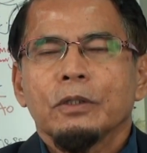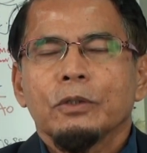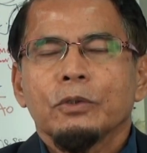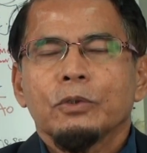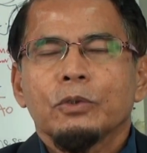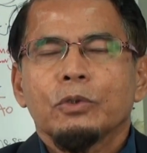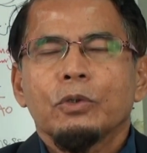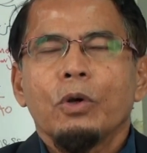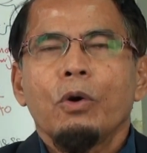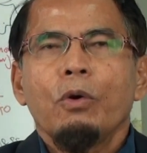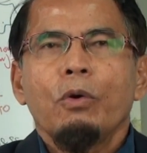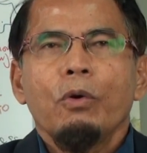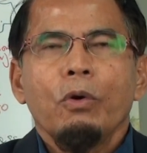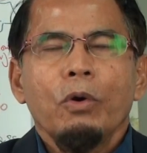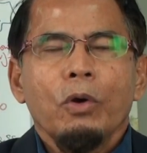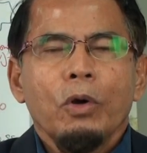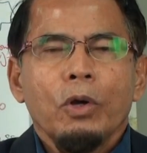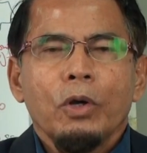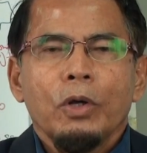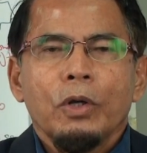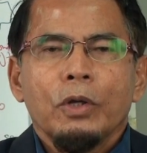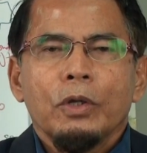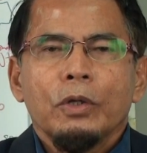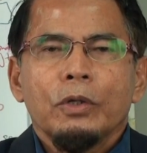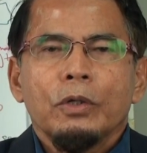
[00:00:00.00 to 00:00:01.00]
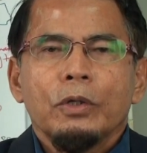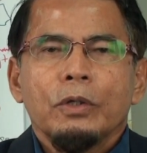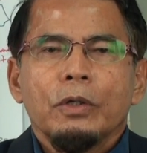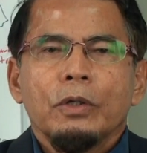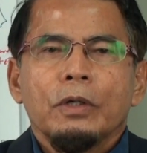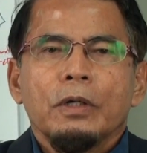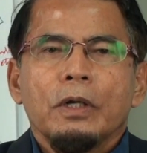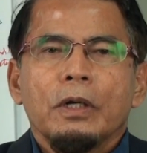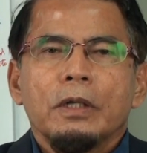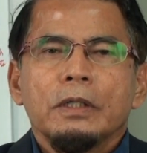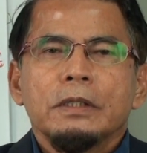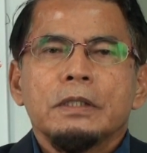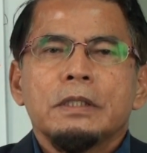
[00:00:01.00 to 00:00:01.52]
So
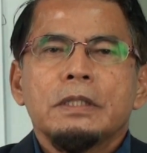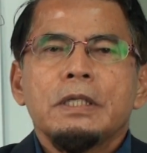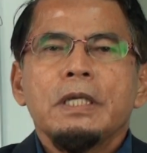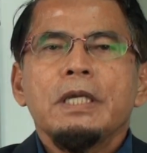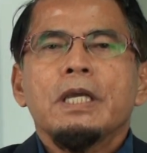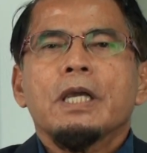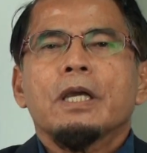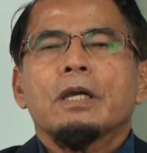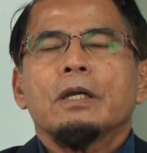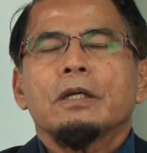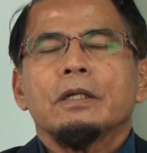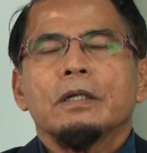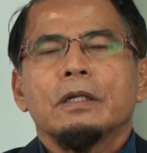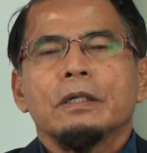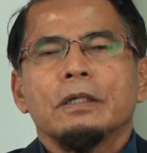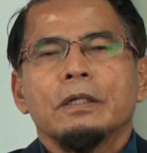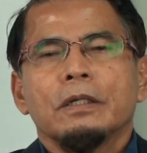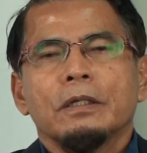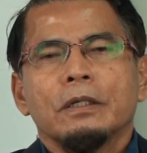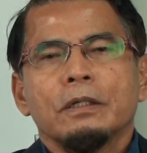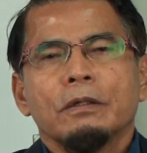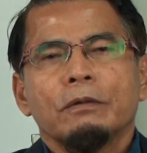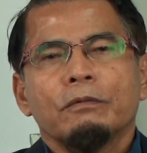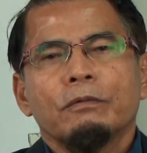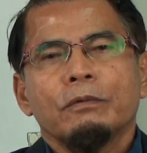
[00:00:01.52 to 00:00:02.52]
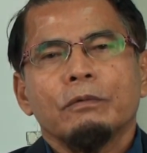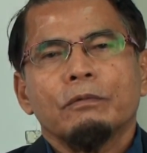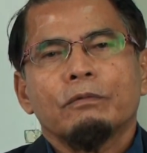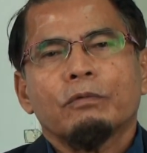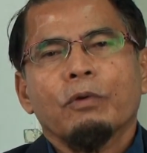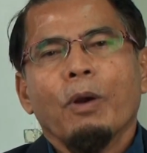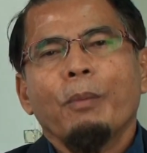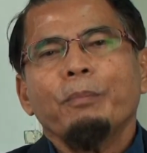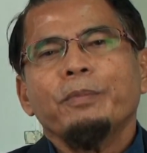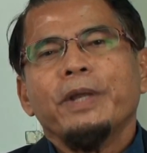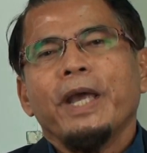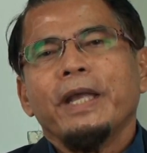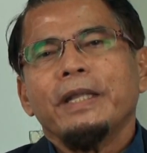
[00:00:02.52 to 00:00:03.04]
seek
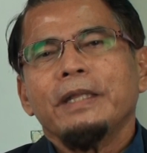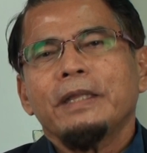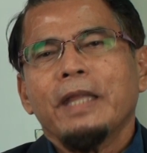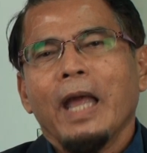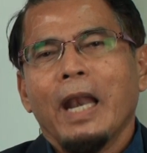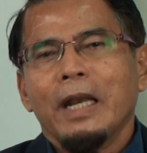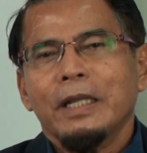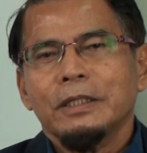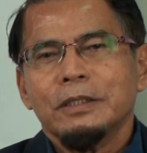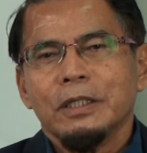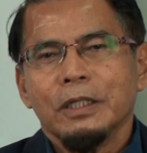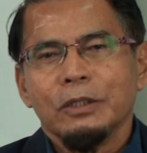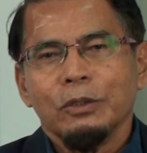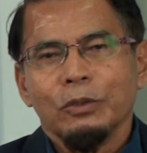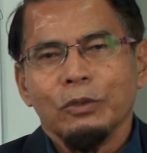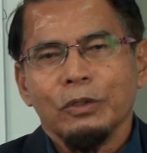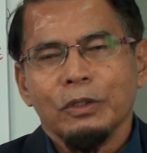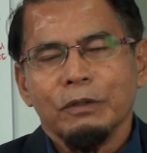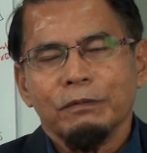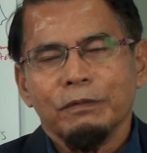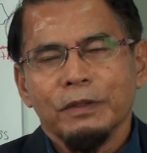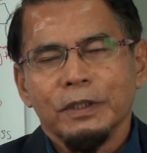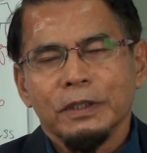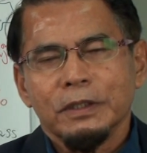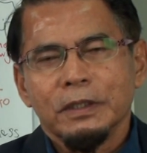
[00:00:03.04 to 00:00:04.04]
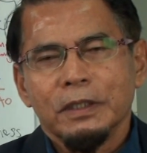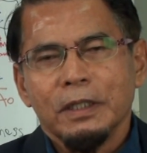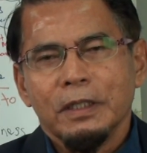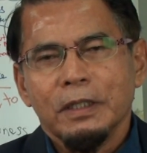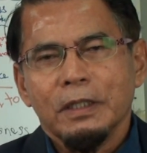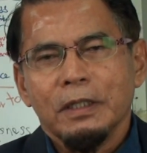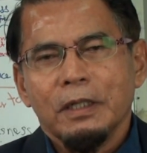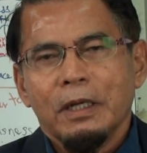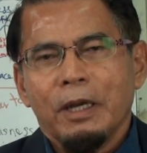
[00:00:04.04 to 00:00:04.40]
from the intelligent universe.